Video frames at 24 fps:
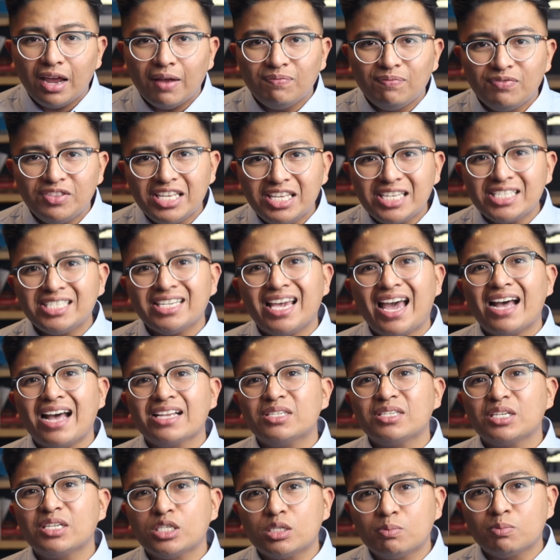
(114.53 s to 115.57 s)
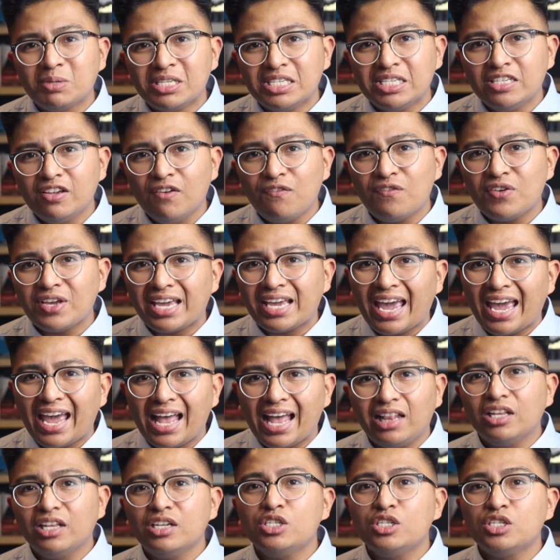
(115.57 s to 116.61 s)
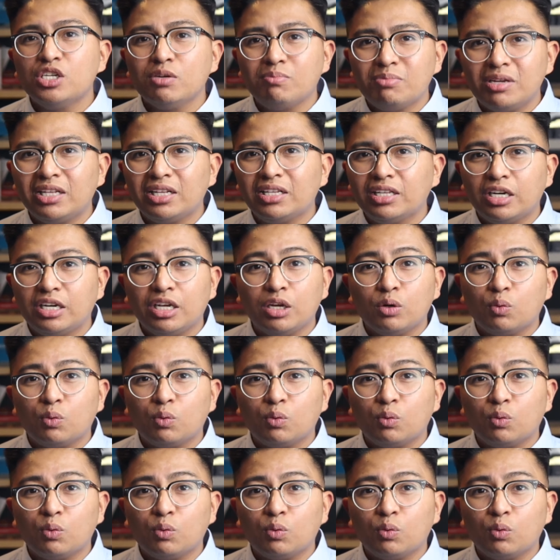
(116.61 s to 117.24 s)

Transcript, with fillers: and this has a specific eligibility